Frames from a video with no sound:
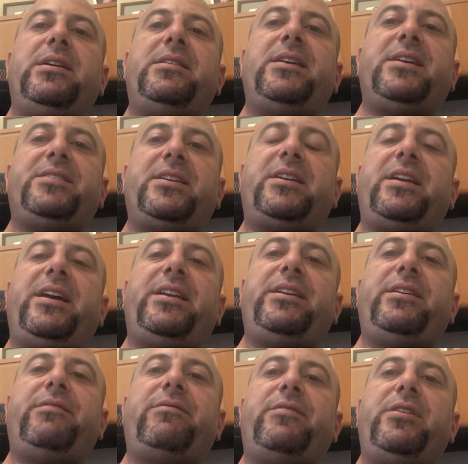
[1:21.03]

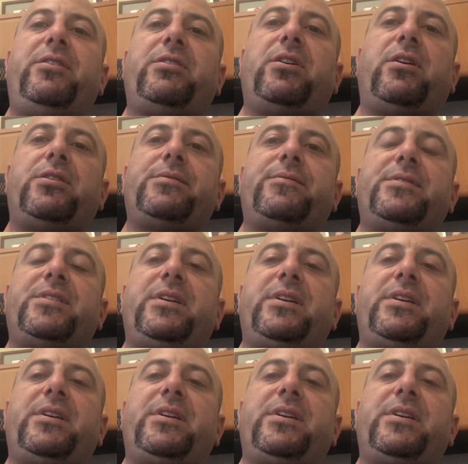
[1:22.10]
designated for your cars for